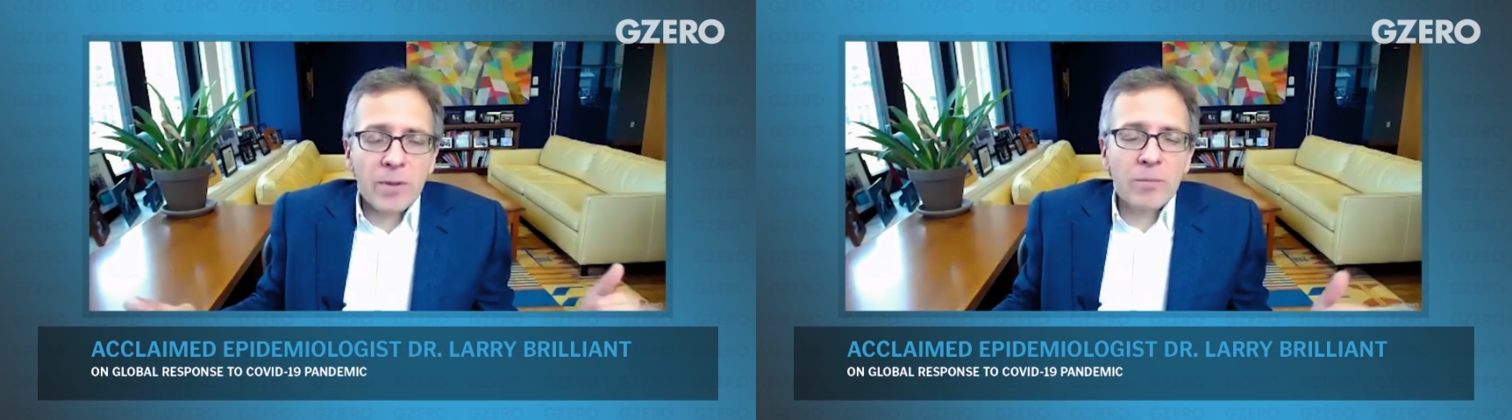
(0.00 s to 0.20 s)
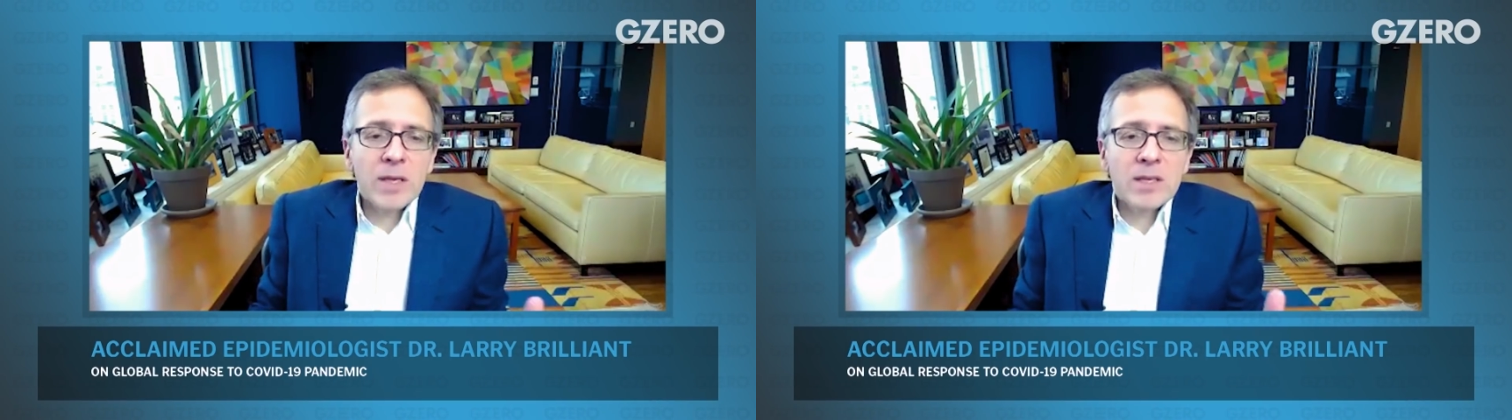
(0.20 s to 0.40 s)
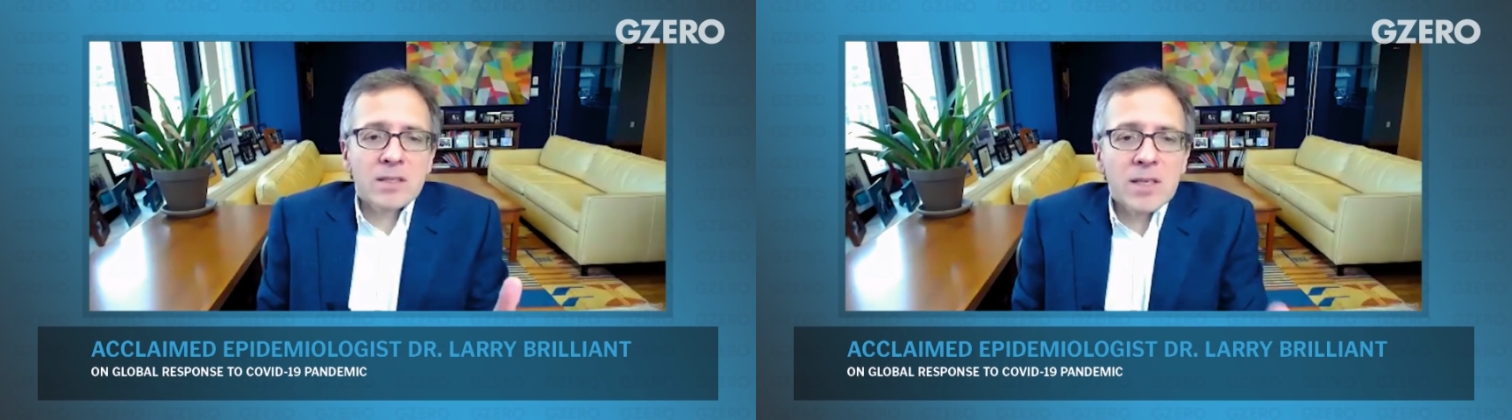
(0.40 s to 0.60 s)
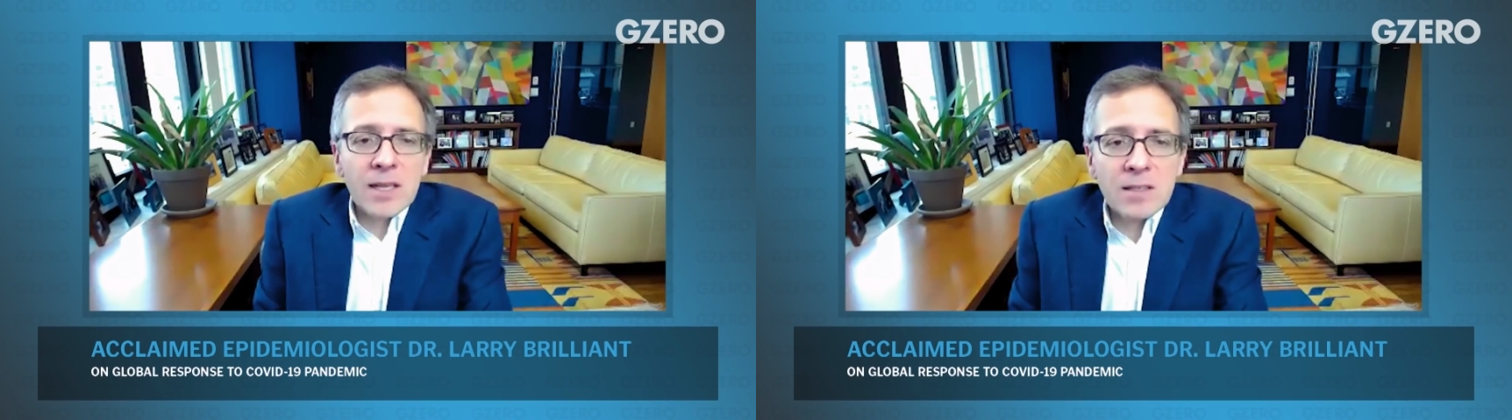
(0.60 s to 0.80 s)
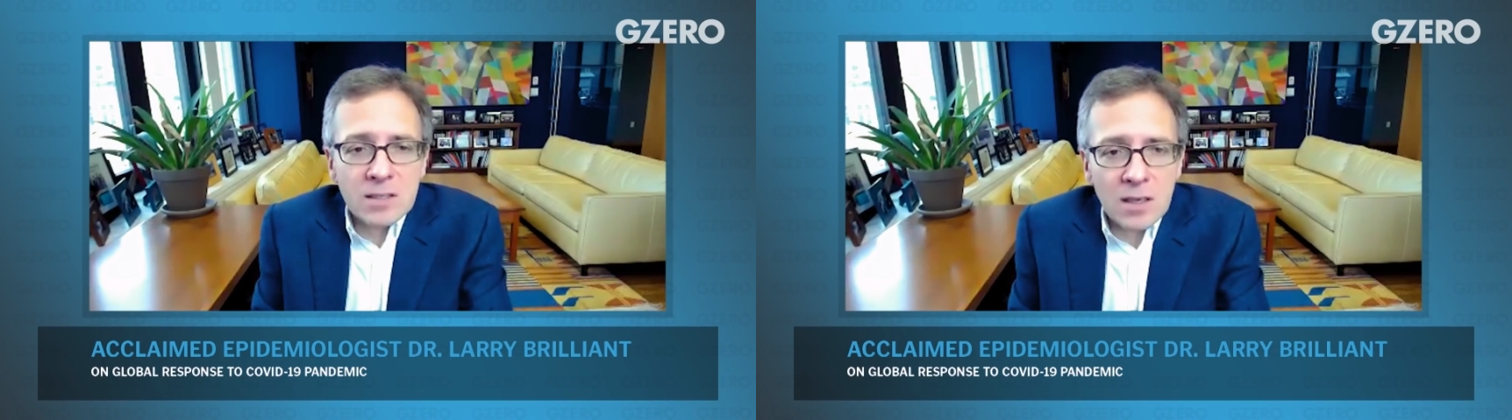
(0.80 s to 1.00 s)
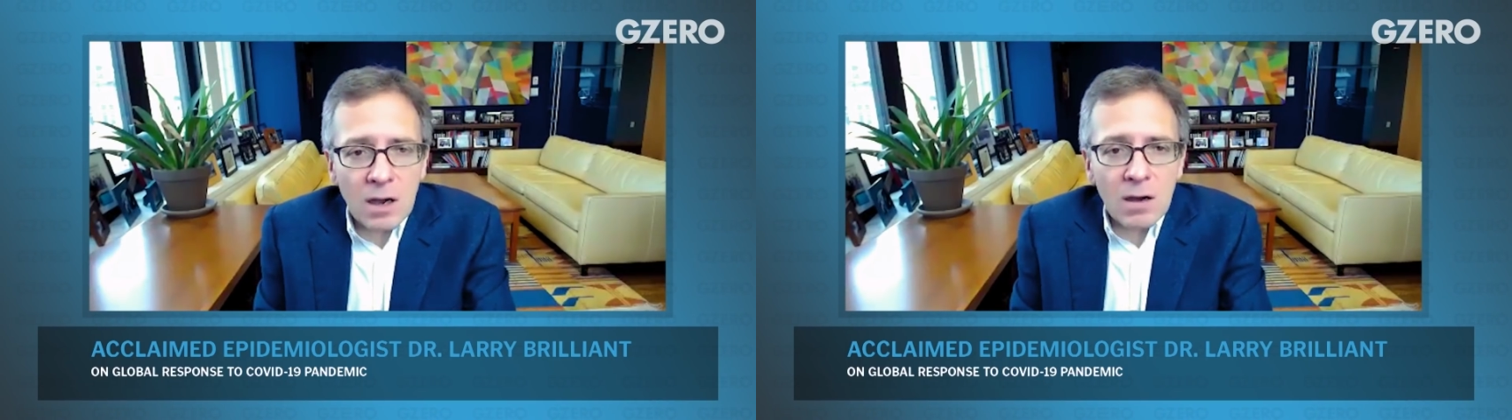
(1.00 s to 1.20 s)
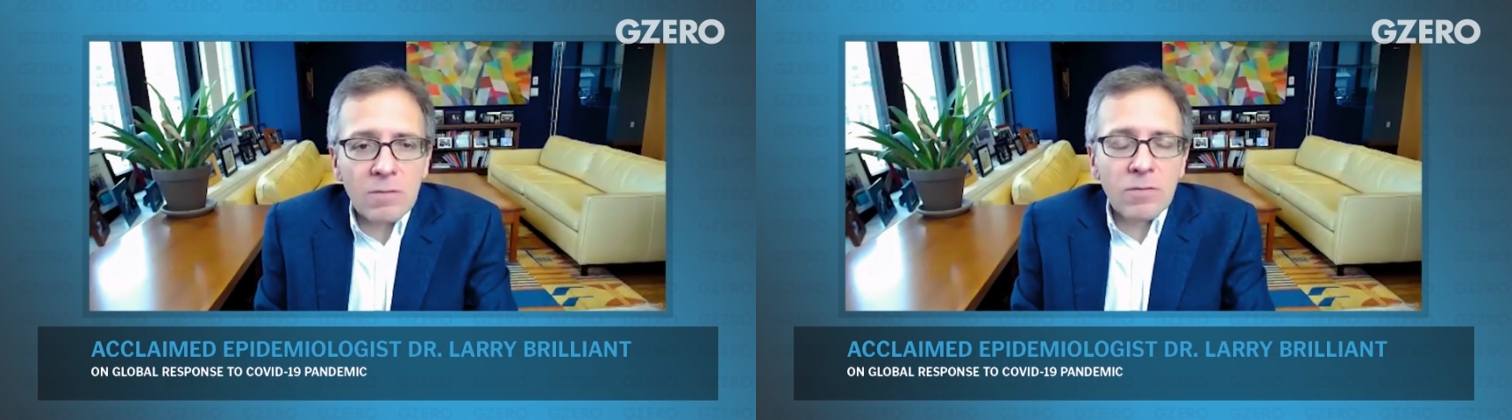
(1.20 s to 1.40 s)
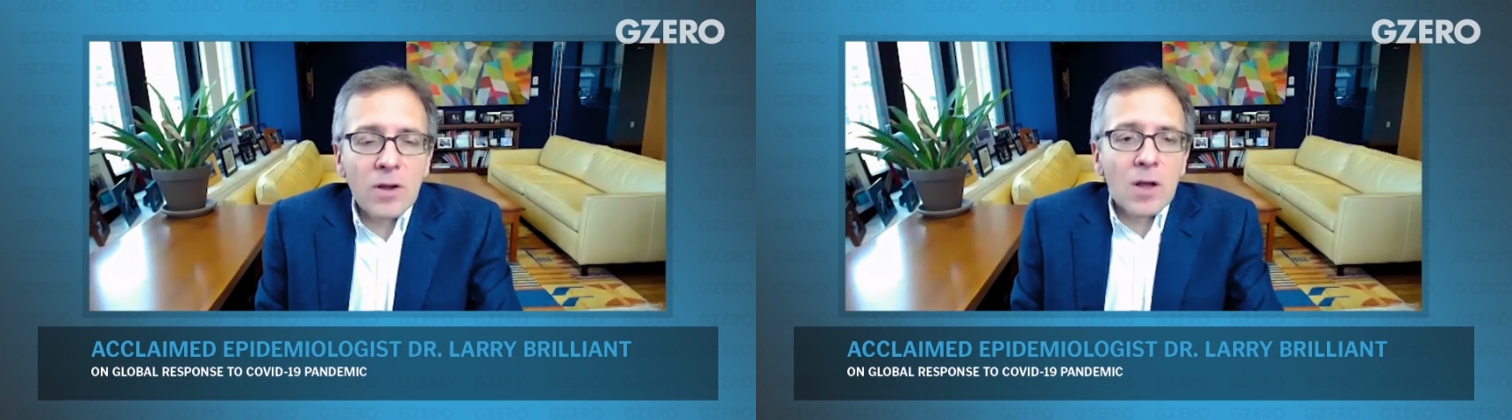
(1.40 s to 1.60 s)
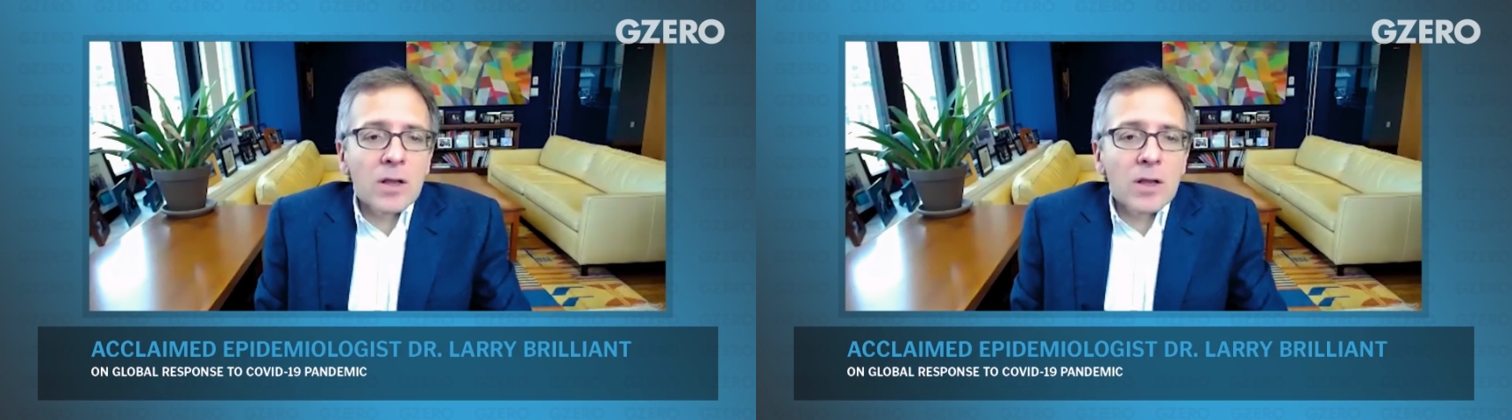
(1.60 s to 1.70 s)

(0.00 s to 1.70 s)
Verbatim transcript: Give me a sense of